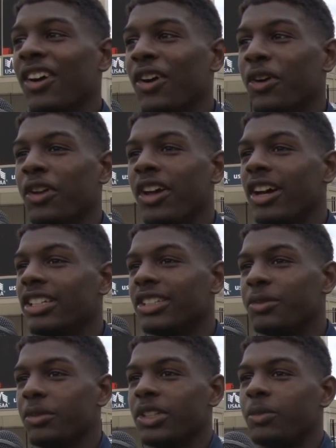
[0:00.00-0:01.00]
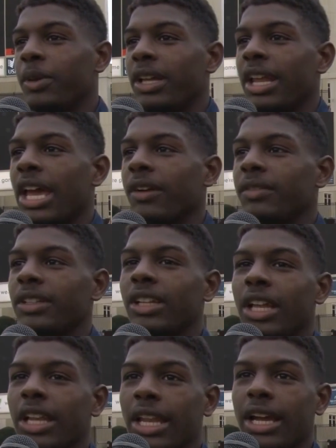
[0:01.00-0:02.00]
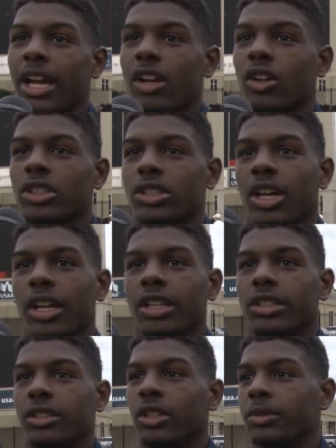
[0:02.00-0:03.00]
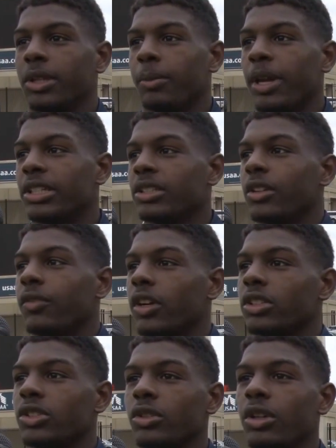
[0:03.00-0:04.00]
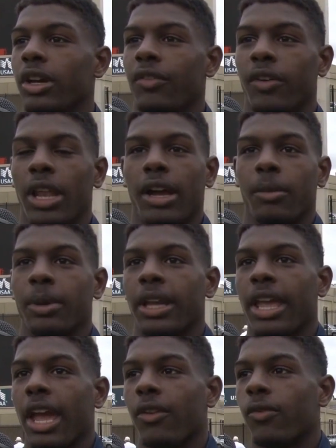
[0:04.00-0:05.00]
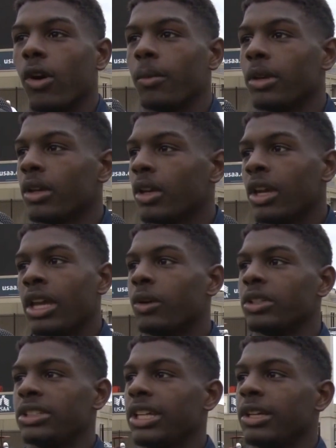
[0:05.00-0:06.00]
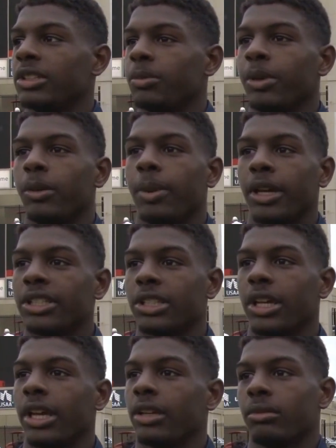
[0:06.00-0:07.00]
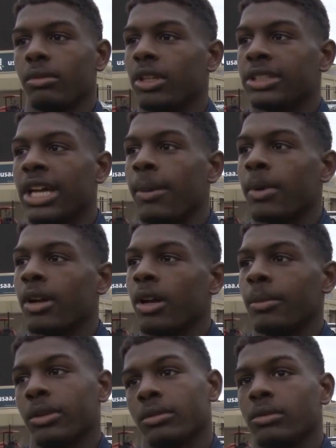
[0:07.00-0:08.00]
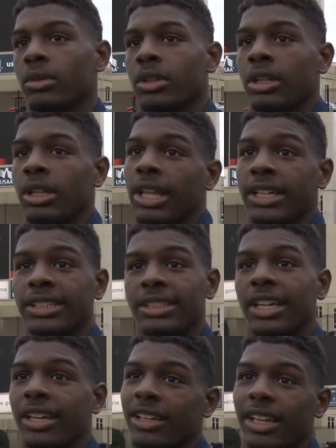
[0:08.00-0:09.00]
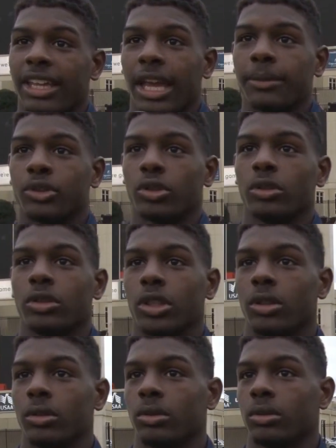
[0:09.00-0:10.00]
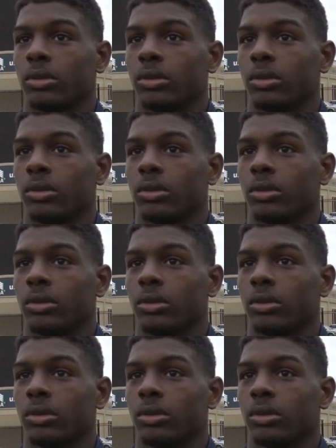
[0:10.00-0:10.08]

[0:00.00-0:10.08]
I don't know, just being an athlete, like our coach taught us, you know what I'm saying, patience is a virtue for like a big game for me. He was just saying, just be patient and your time will come. And like he said, it came true, so.